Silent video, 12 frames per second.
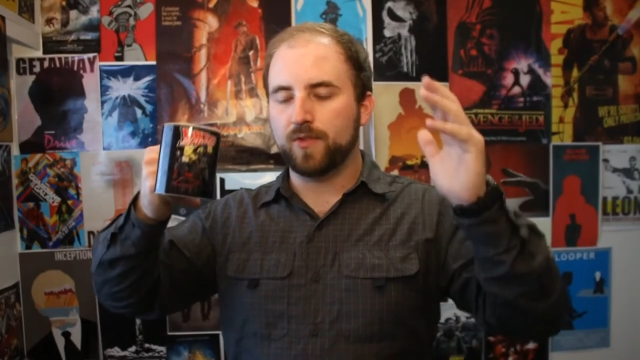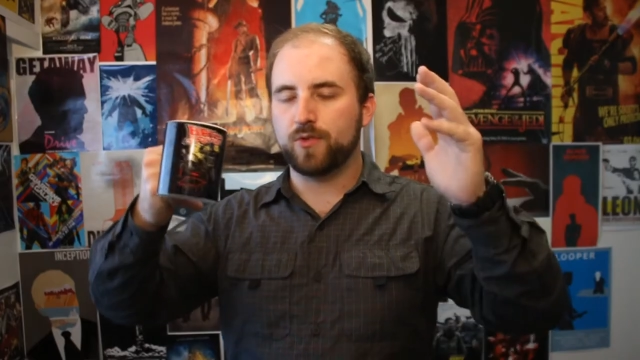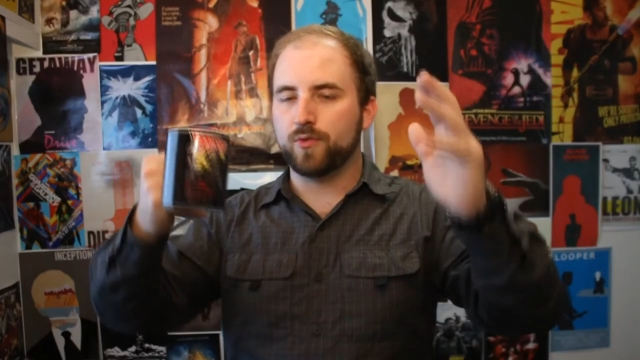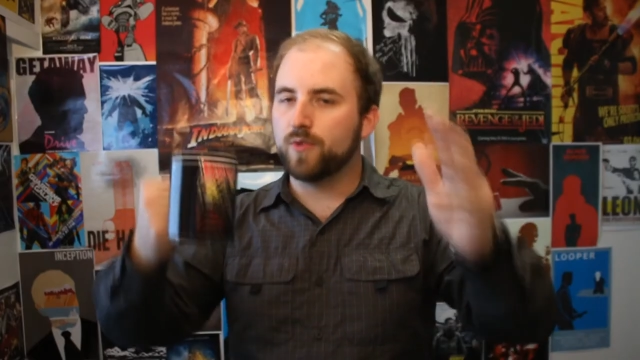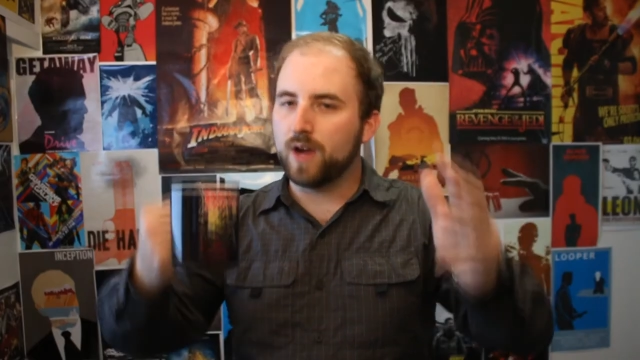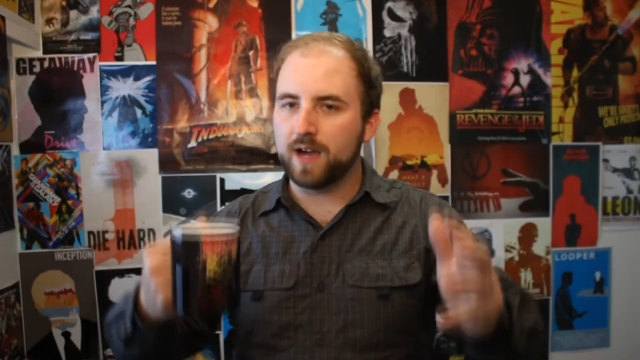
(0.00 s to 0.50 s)

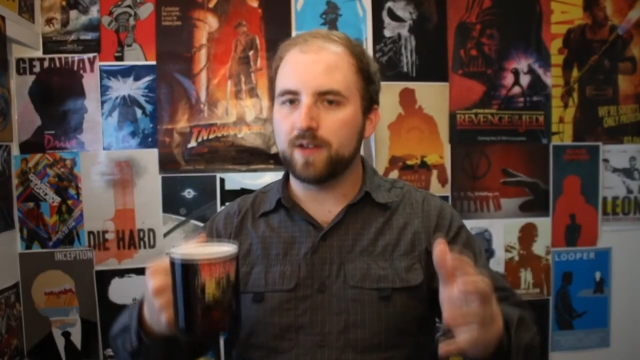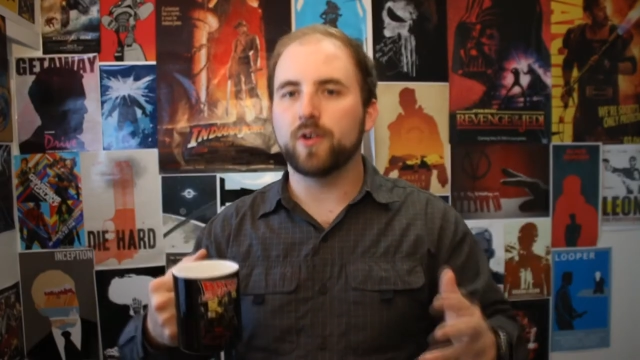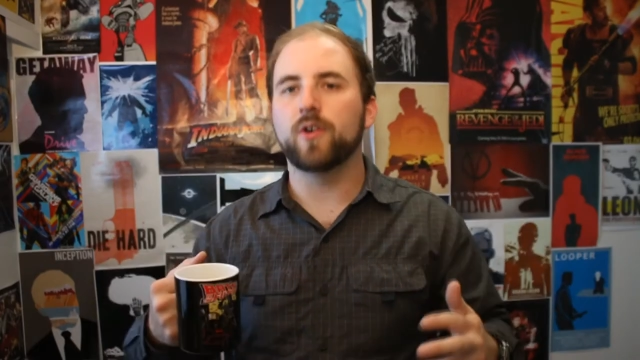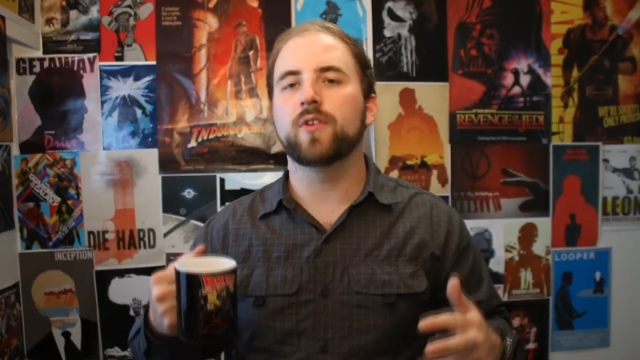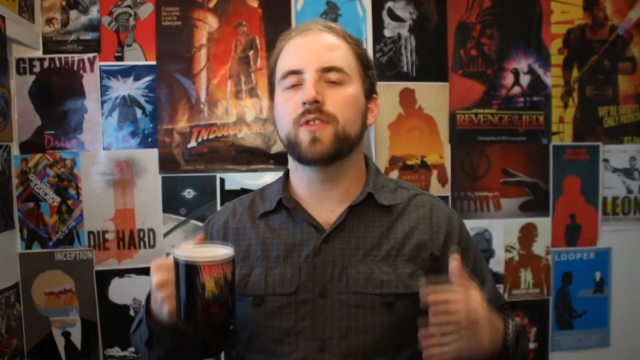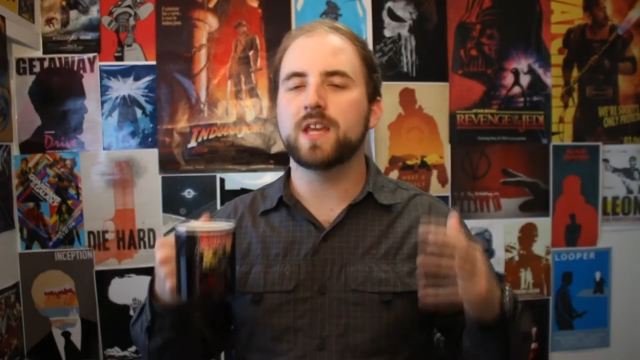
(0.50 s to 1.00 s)
throughout
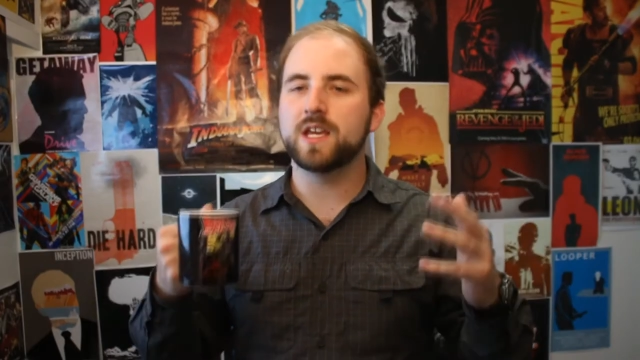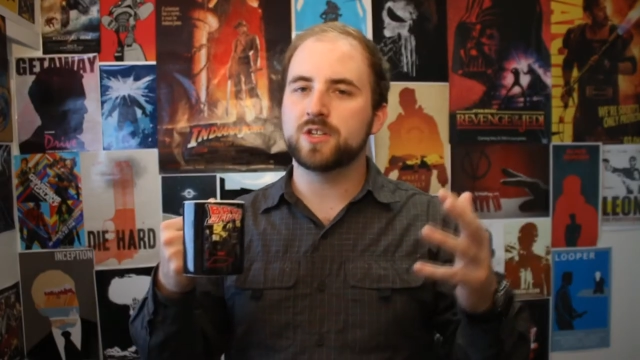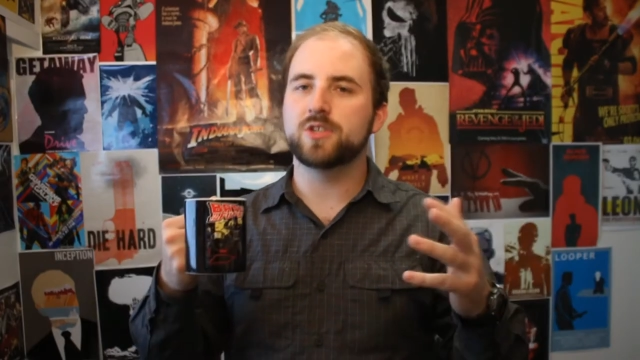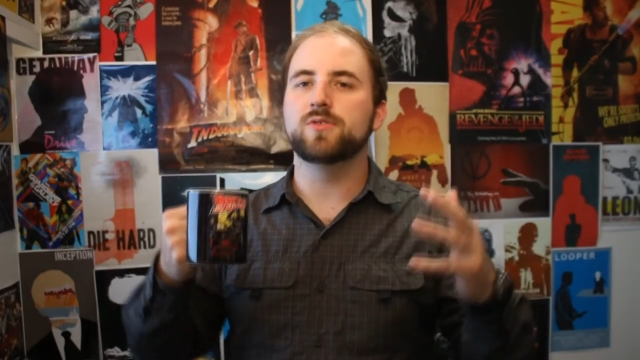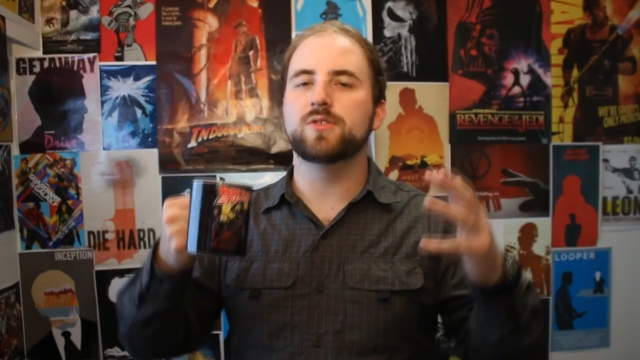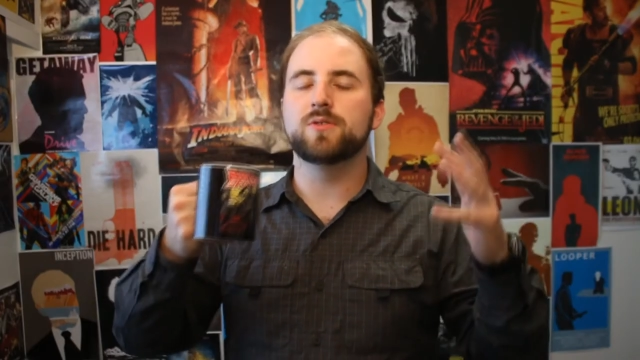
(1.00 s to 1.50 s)
all the
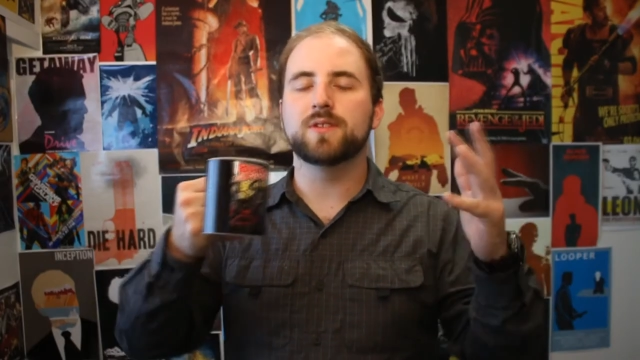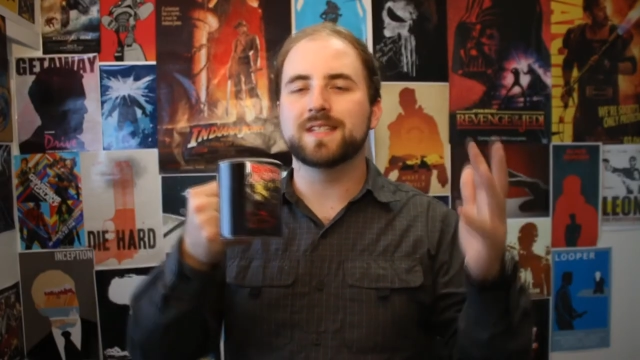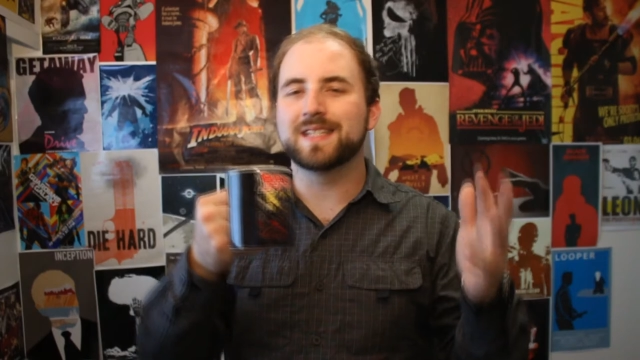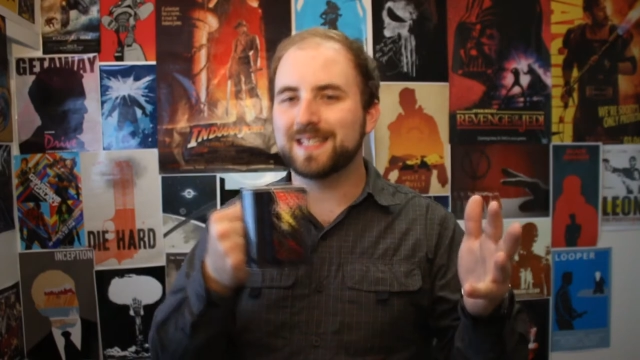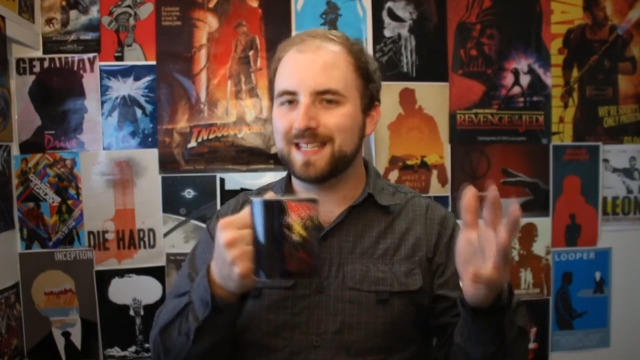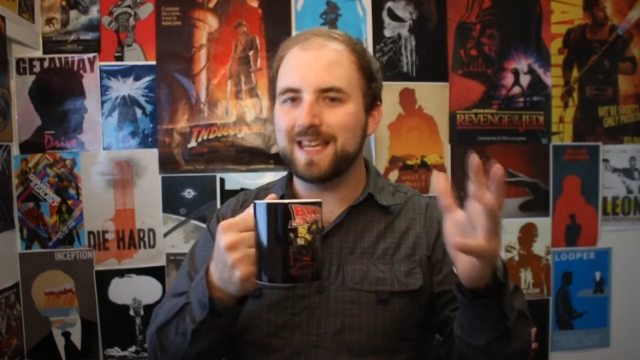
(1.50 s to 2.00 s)
issues, you
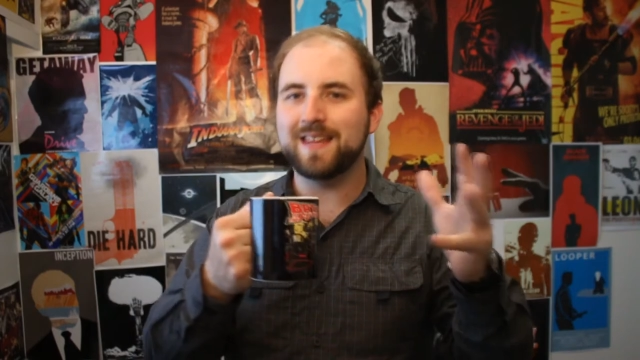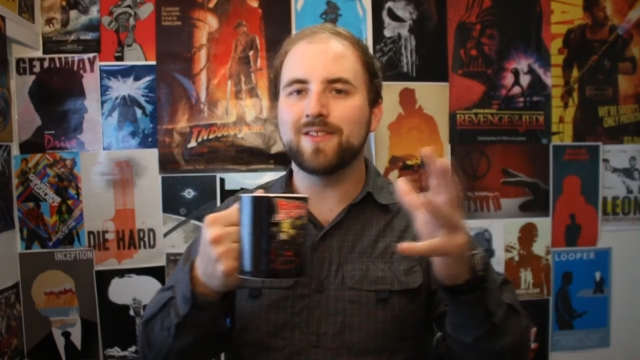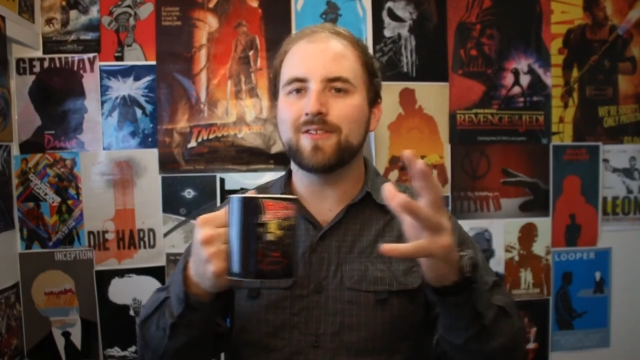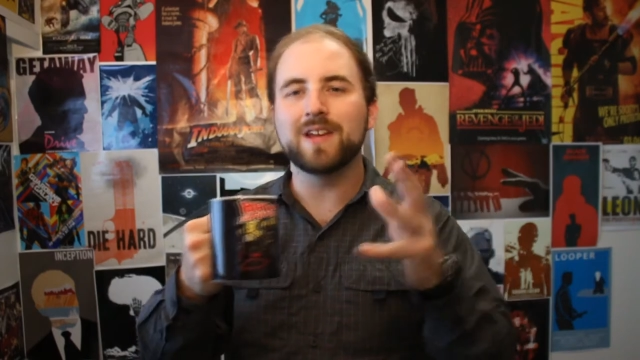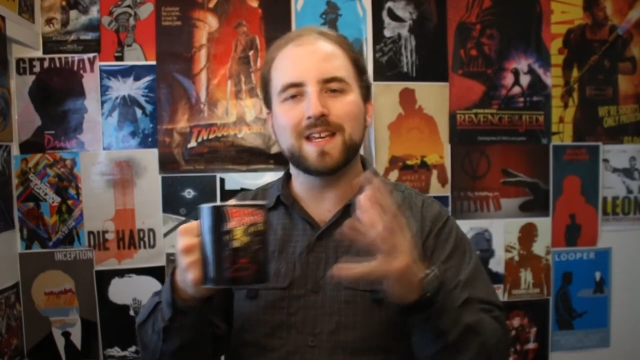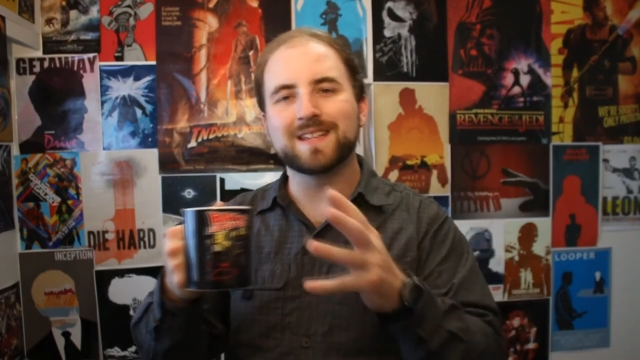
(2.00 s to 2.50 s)
can see
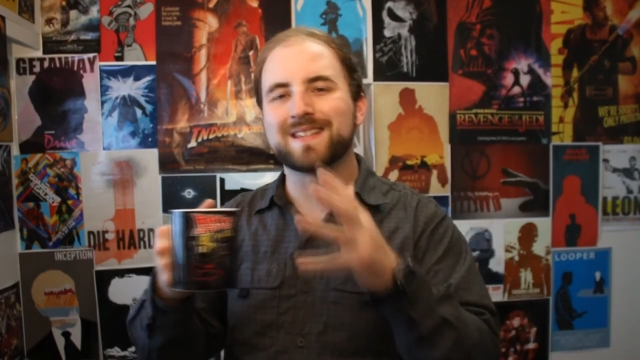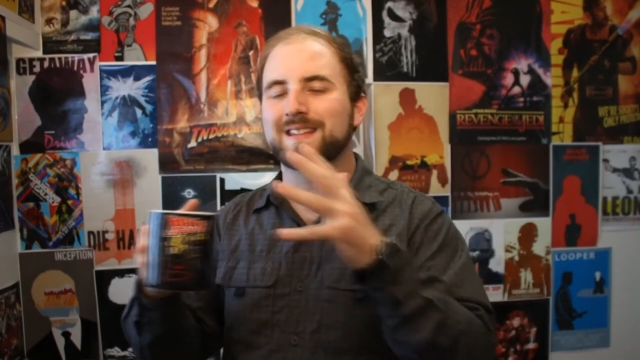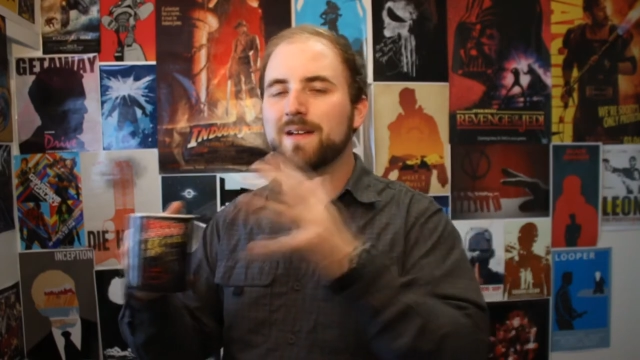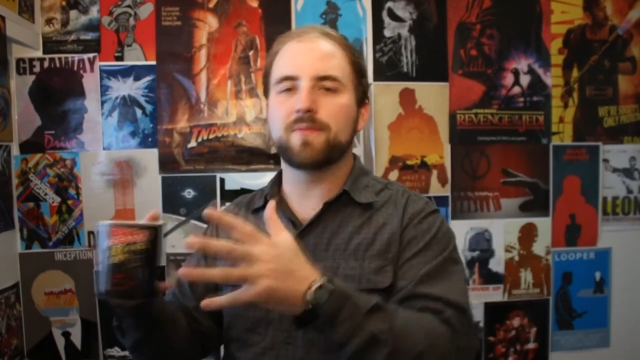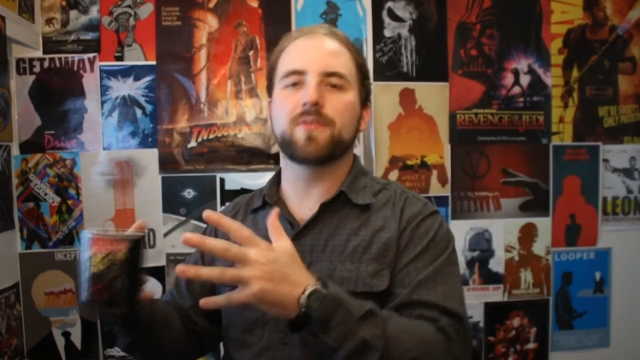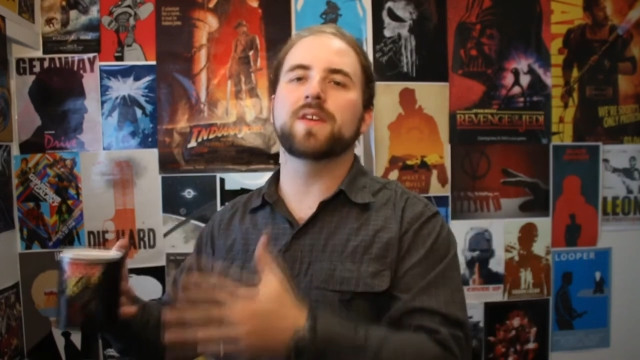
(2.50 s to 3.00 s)
there is
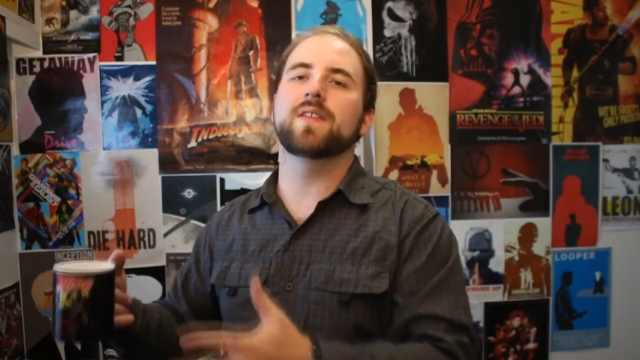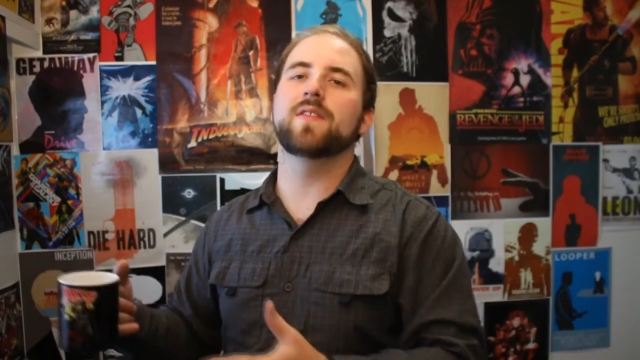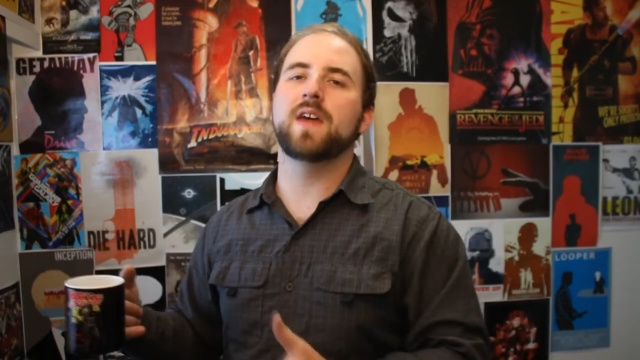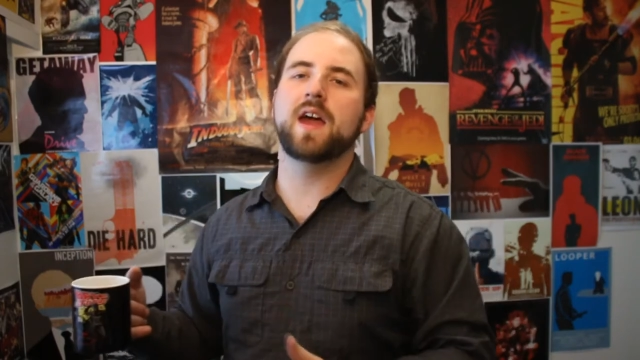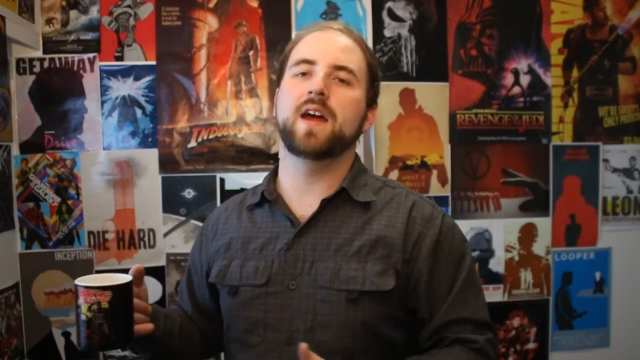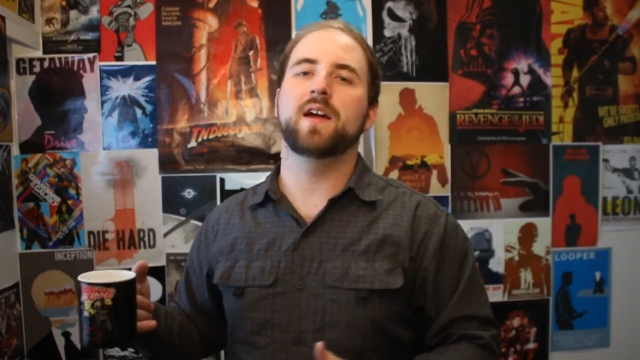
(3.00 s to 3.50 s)
something
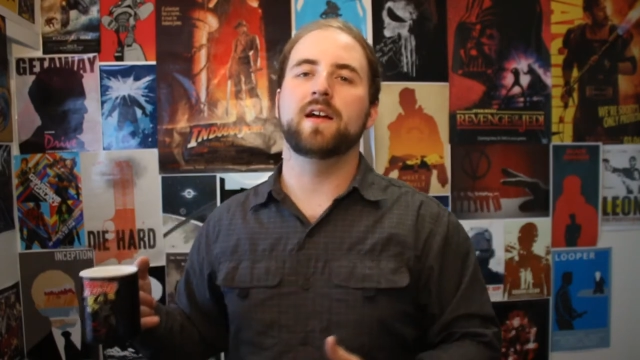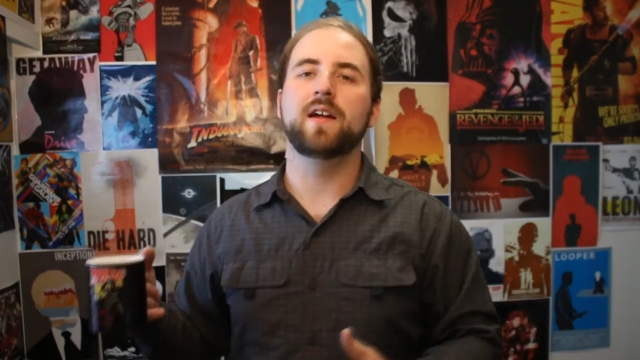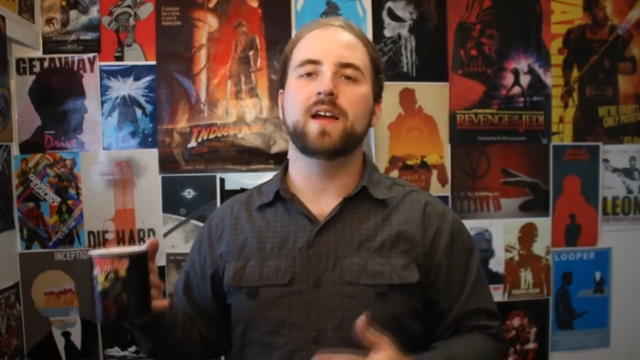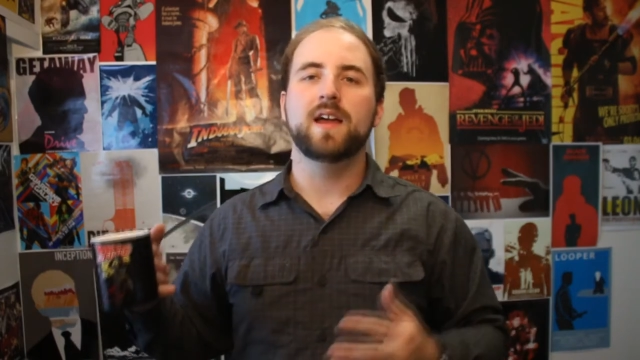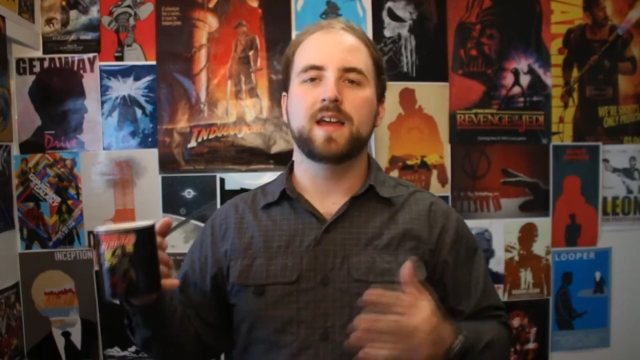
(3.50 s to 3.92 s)
there.